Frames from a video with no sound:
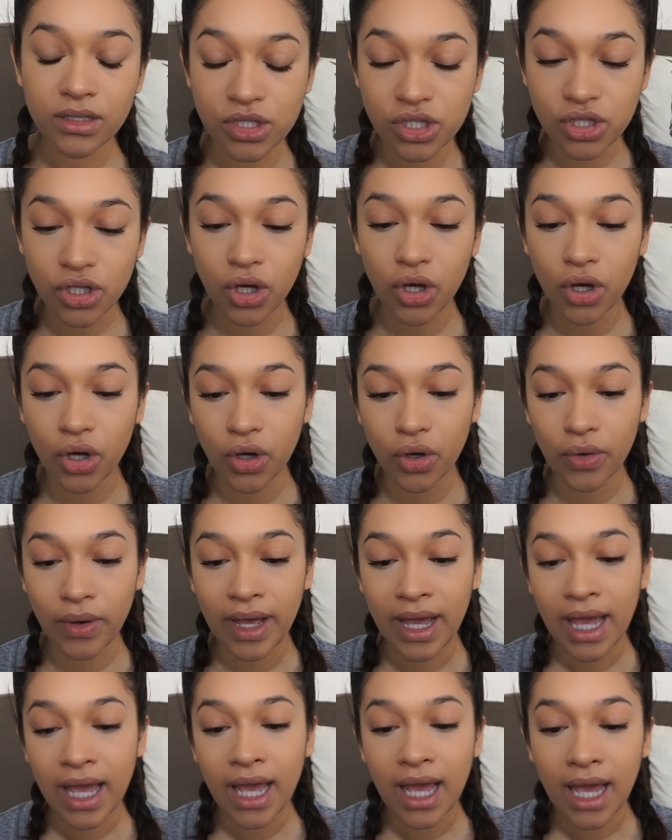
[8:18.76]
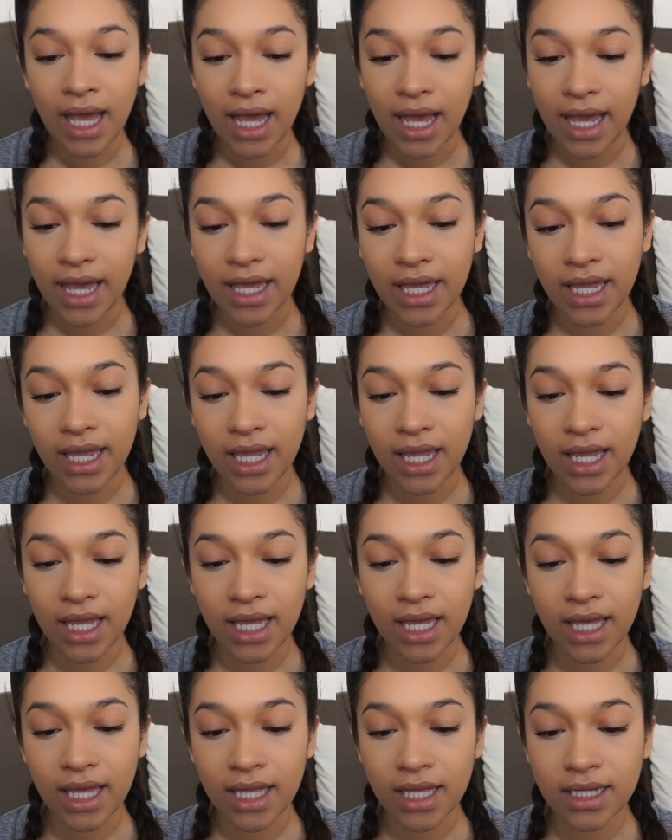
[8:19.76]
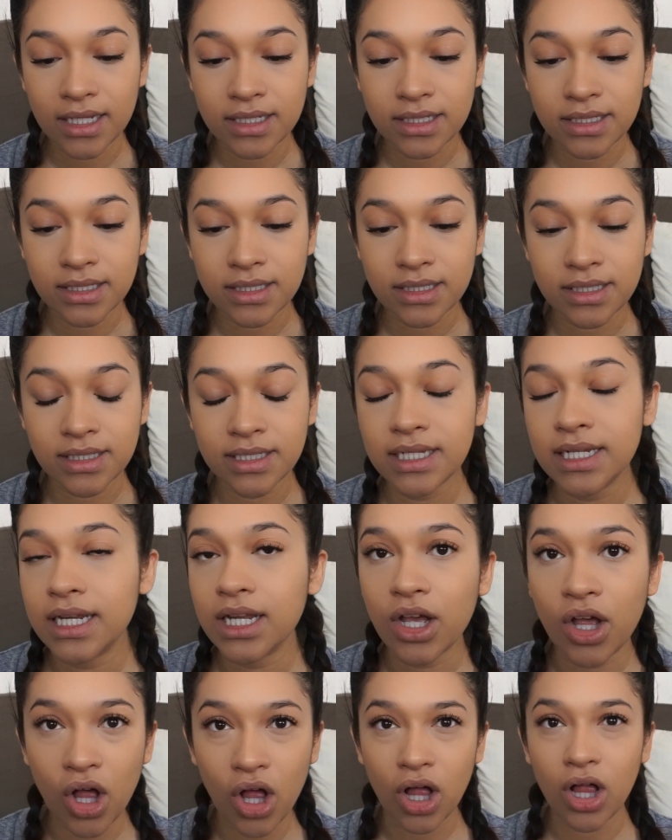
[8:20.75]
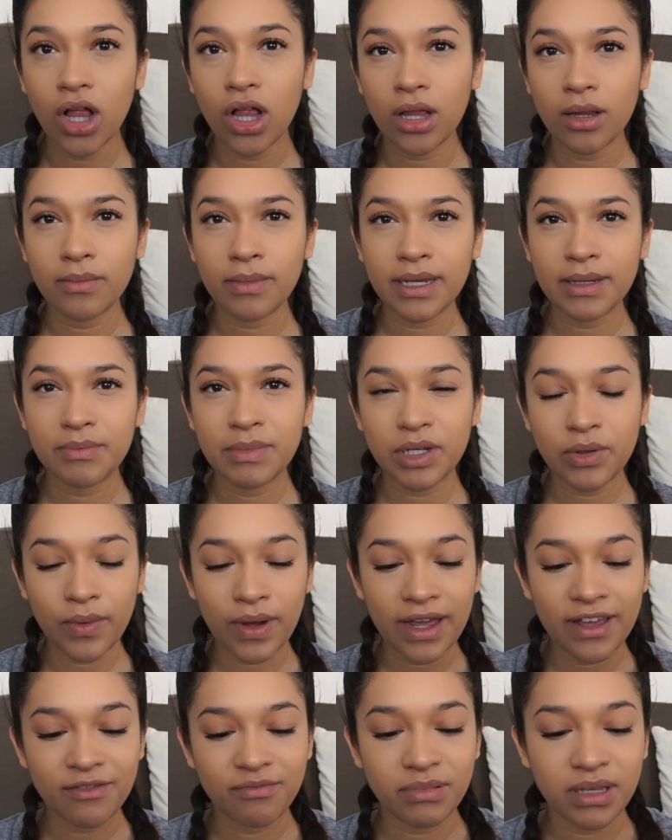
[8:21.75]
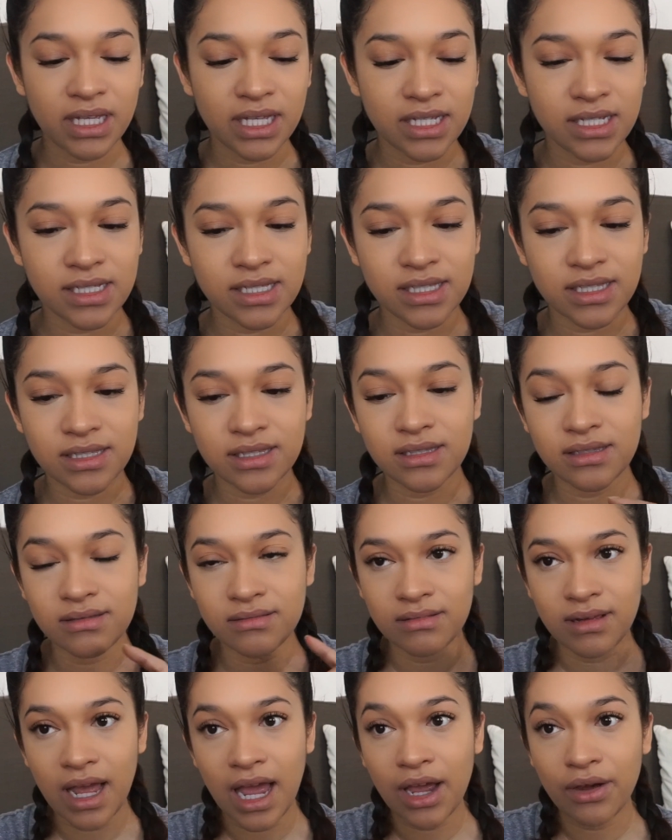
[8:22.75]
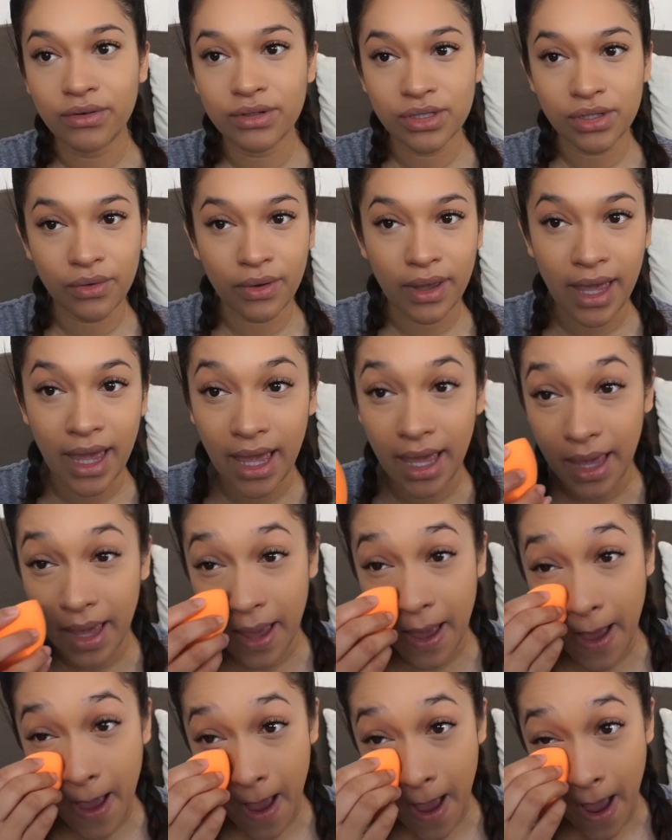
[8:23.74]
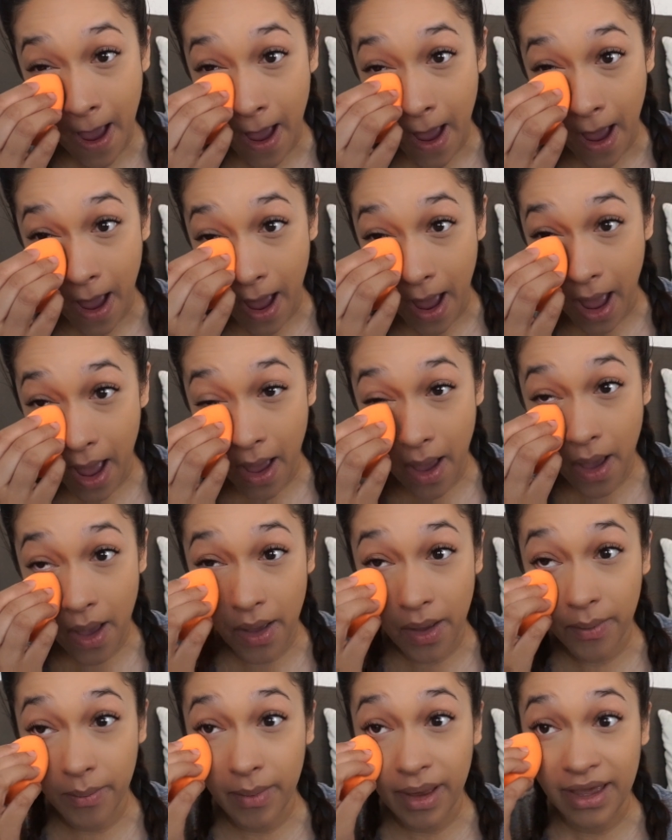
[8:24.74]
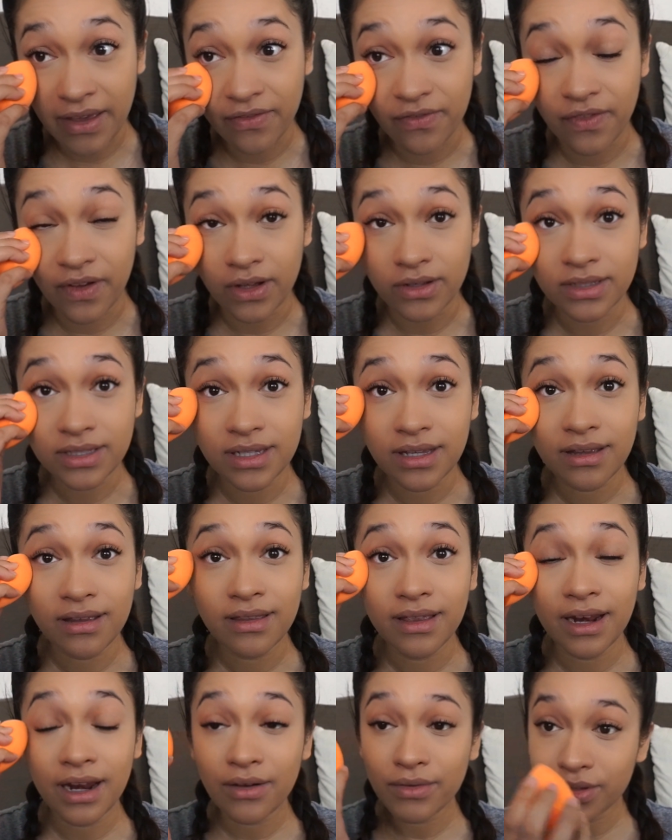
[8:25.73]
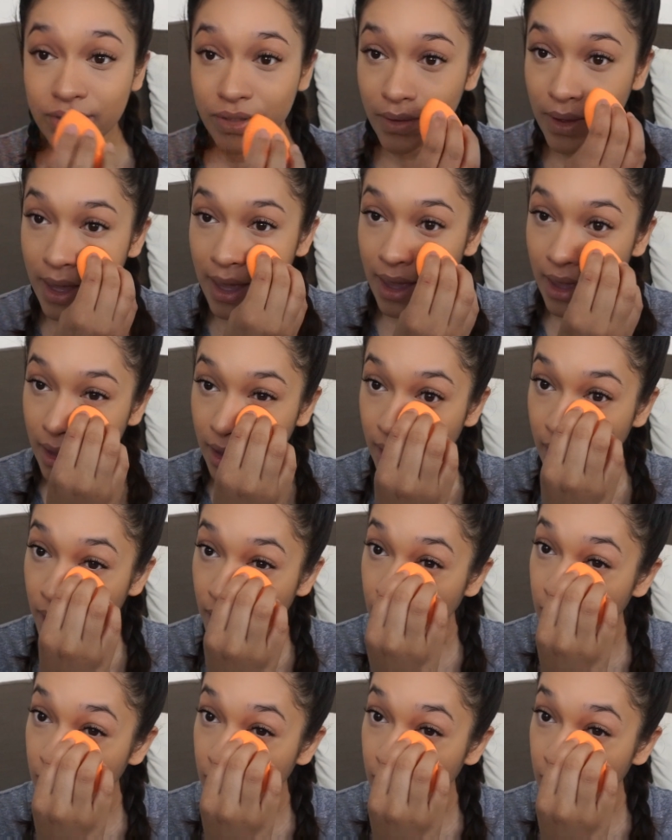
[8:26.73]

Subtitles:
So I didn't call my midwife because I was okay. I felt that I was okay.